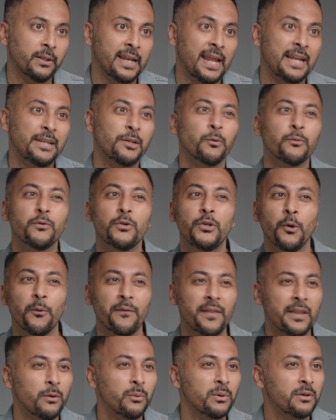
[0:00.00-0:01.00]
And I don't
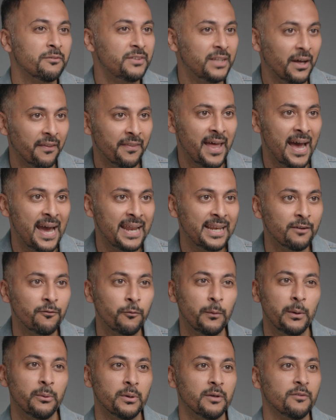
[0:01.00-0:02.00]
know that it would have done that
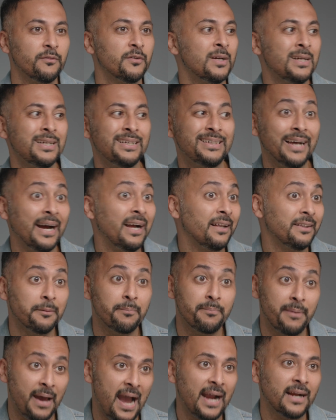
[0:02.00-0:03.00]
if we would have dialed
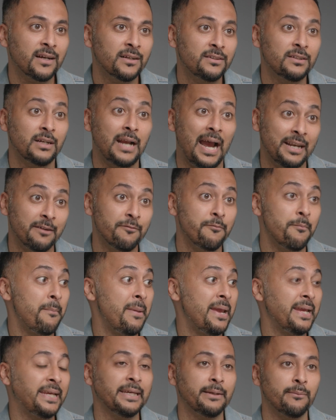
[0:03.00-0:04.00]
it back to kind of
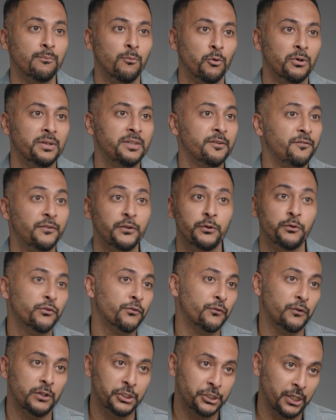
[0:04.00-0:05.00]
make it more diffuse
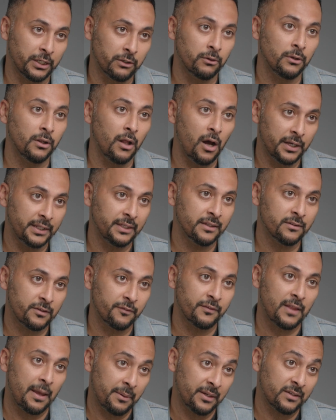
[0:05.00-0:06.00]
for a general
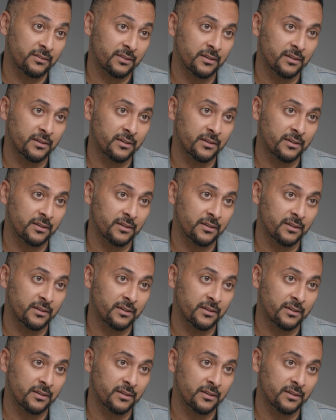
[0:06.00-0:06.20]
audience, if that makes